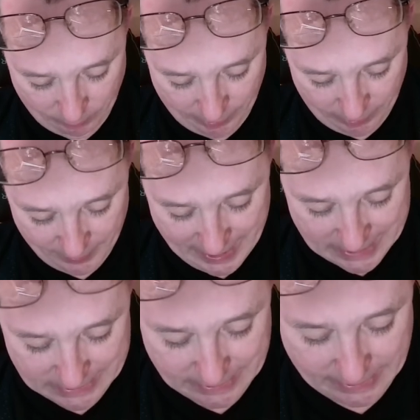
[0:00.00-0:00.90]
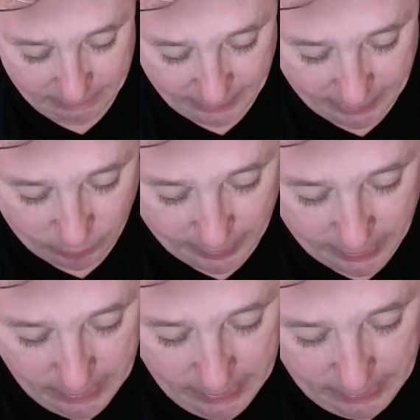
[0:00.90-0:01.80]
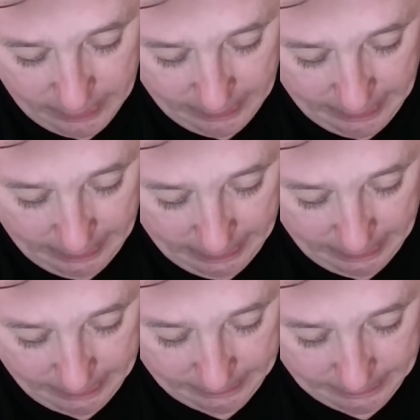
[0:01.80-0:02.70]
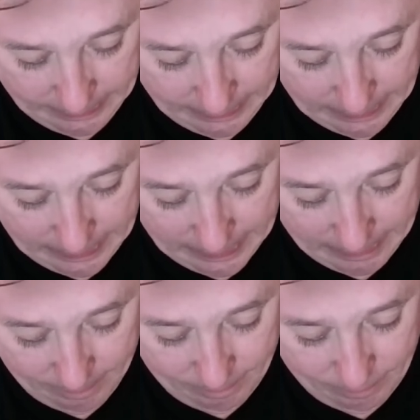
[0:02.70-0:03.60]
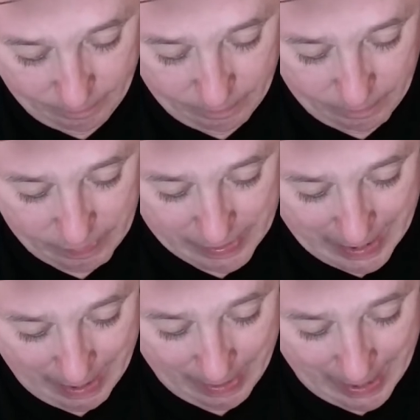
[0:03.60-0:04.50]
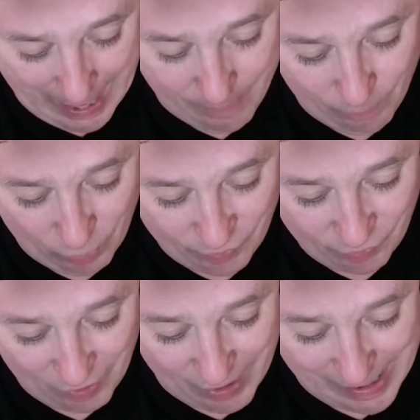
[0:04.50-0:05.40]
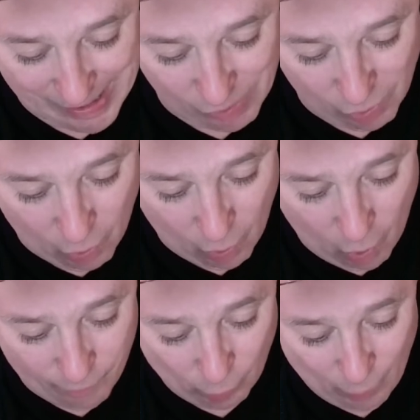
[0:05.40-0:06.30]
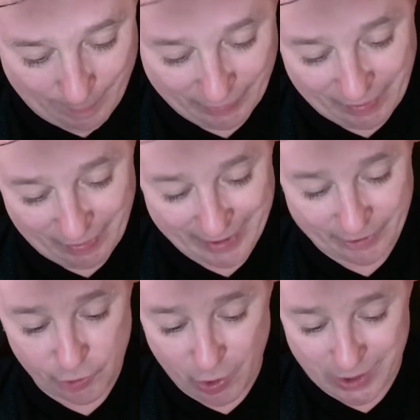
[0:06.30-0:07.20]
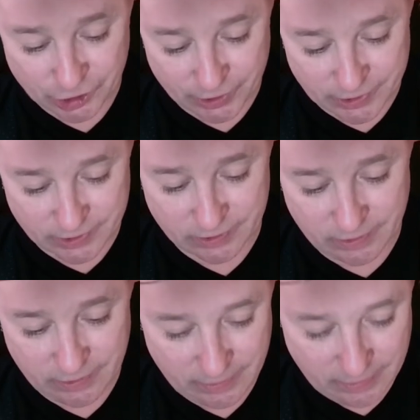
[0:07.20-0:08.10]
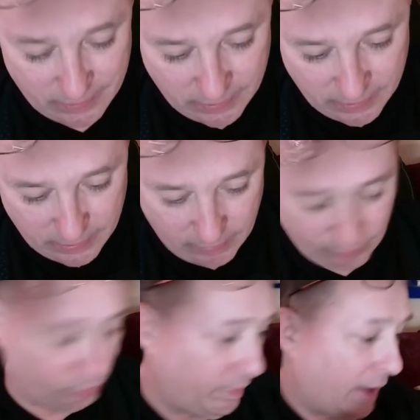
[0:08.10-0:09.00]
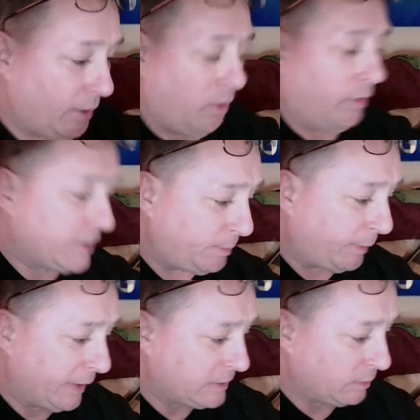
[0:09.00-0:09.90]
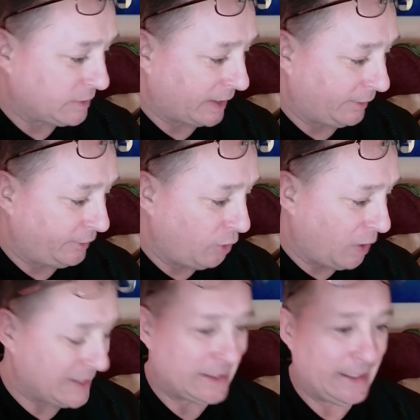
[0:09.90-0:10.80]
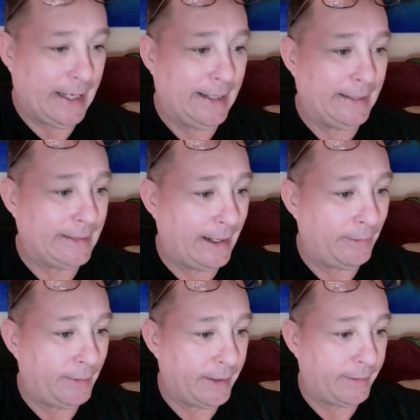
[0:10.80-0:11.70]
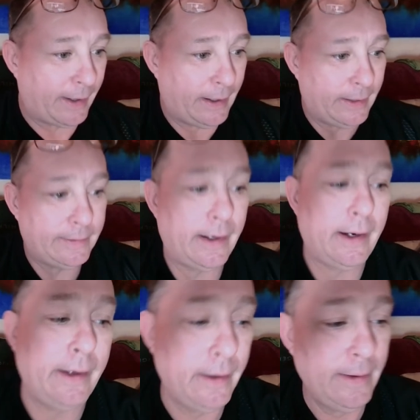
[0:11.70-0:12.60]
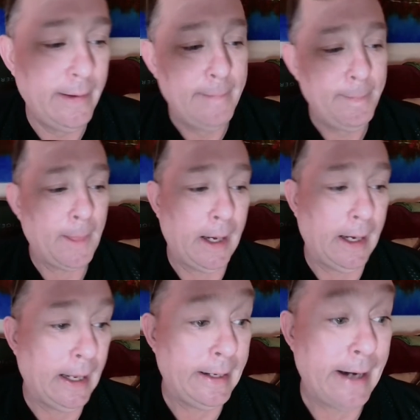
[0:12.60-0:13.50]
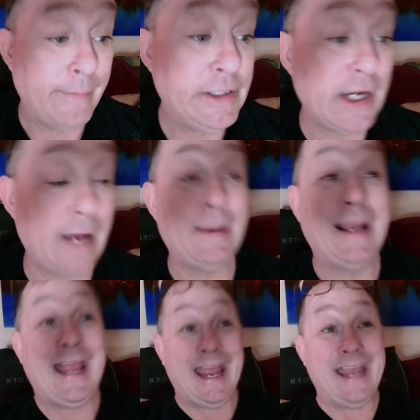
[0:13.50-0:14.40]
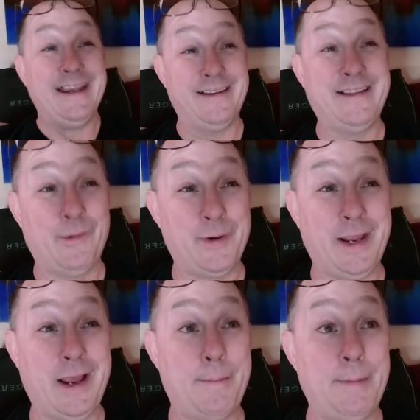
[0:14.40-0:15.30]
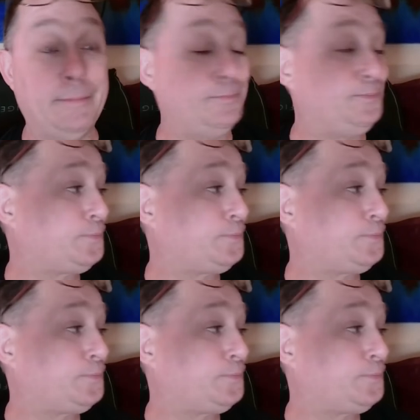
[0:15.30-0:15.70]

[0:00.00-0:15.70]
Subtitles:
real nasty liquid, and I was overwhelmingly like nauseous. Through that whole experience, it was like a nauseating diarrhea that I had today. And every time I ate, that would happen.